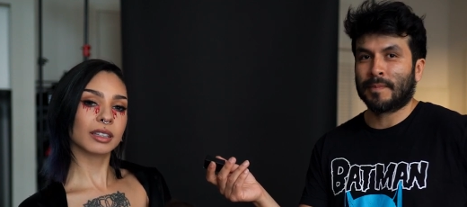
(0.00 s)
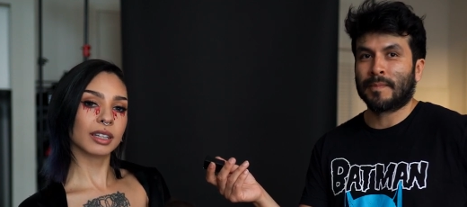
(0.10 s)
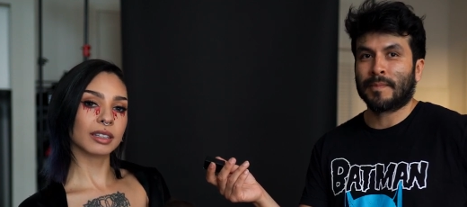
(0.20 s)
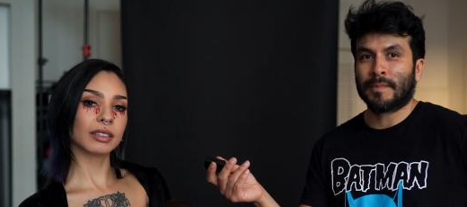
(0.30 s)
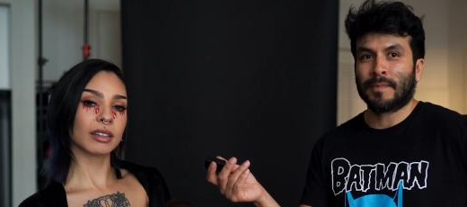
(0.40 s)

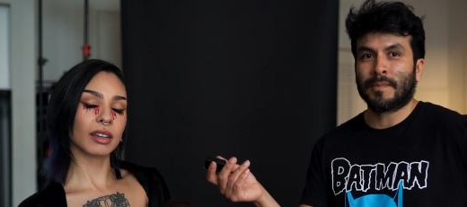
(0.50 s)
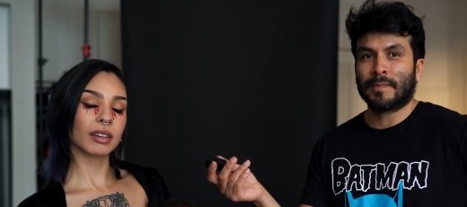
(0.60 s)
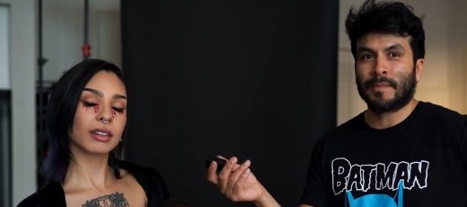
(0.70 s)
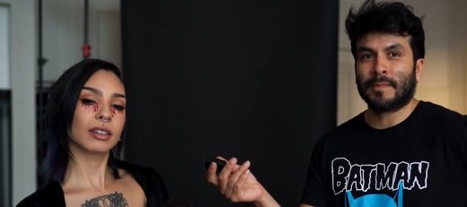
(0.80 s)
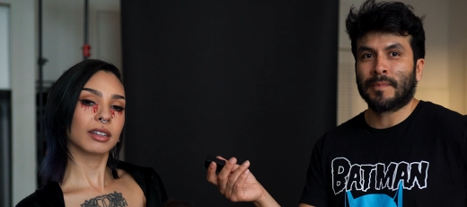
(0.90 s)
Speaker 1: That's
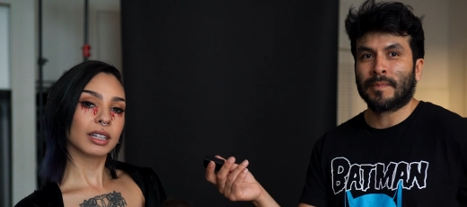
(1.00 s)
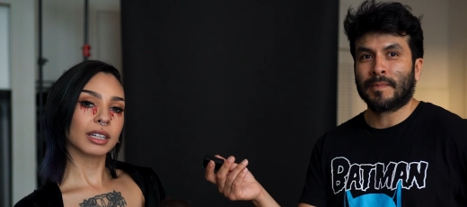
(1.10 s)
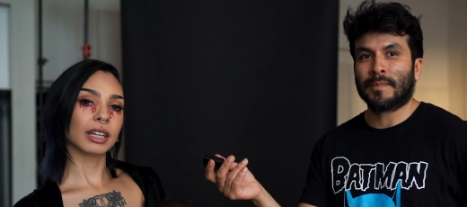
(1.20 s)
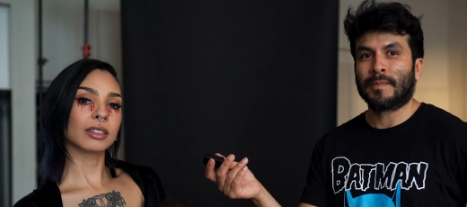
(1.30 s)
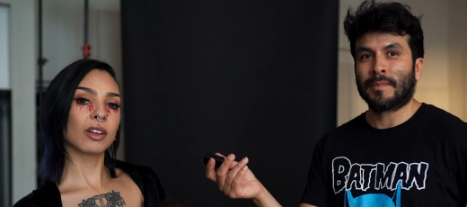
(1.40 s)

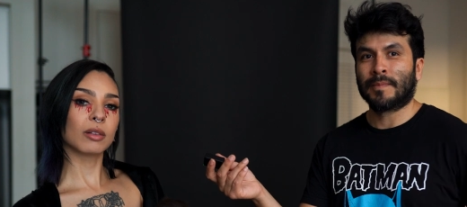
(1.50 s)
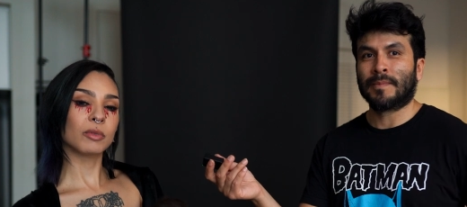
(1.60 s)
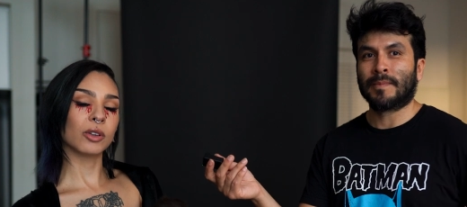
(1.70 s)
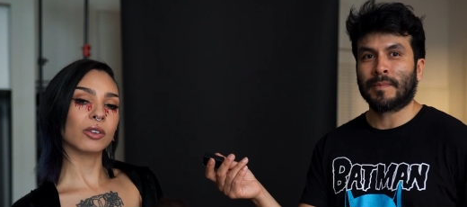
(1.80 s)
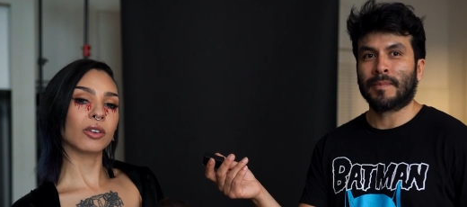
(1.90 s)
all I'm
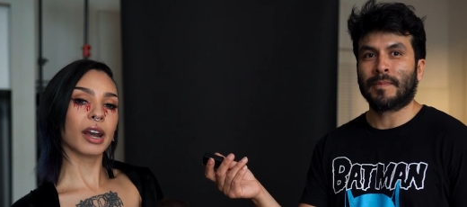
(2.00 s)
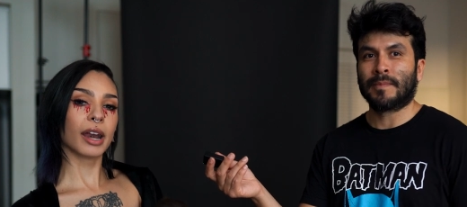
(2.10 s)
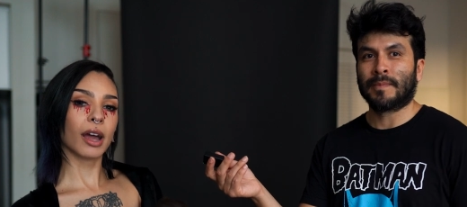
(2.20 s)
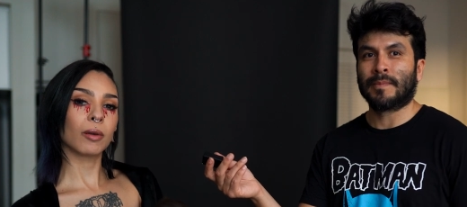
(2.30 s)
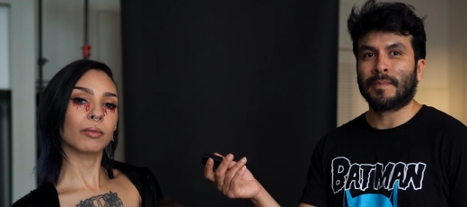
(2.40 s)
doing right
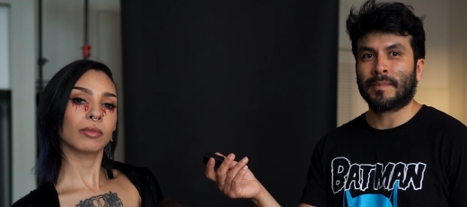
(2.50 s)
now.